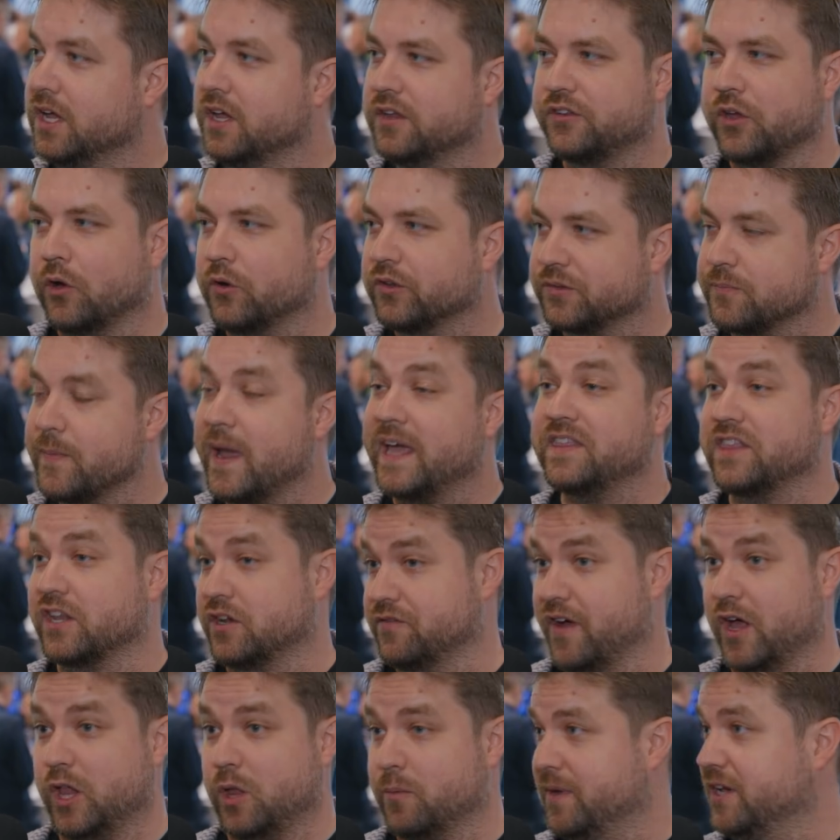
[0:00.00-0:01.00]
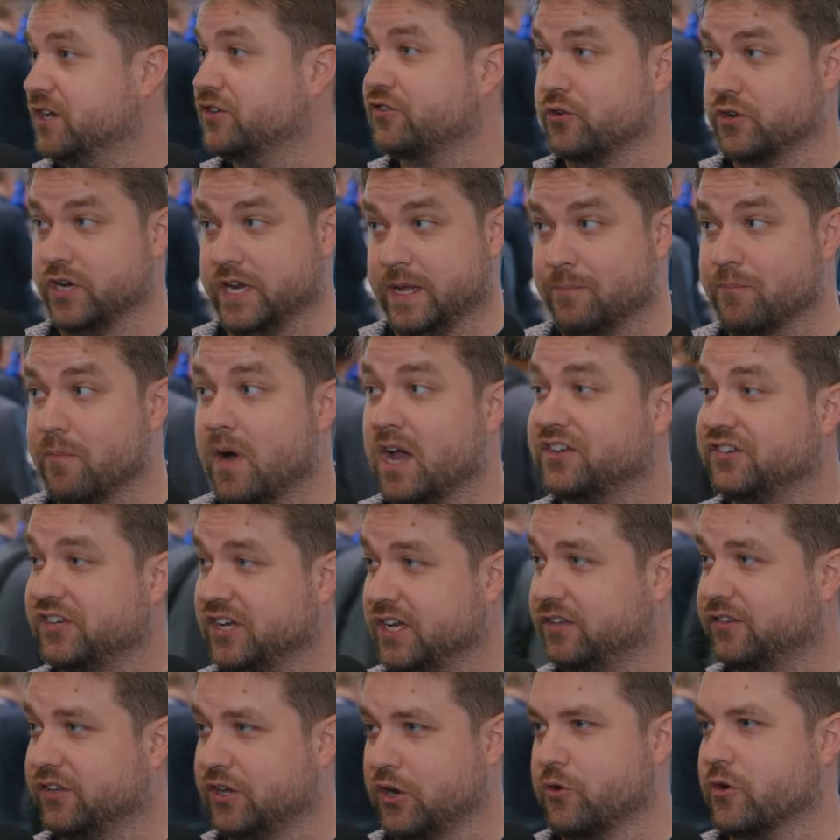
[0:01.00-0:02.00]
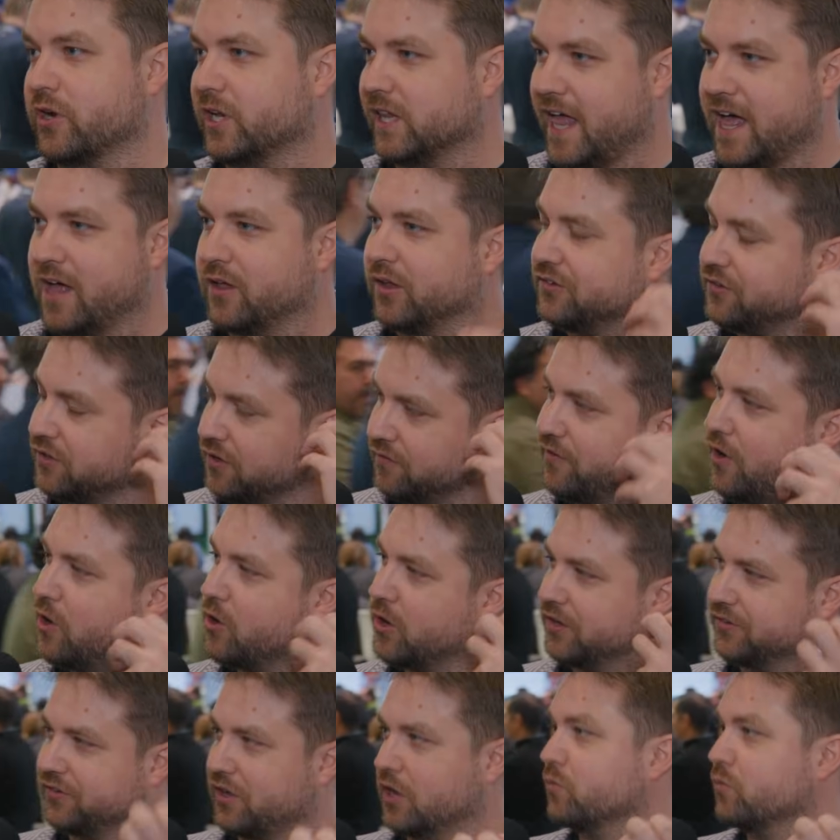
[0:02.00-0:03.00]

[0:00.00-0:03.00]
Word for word: So it's made the development journey much easier and allow us to focus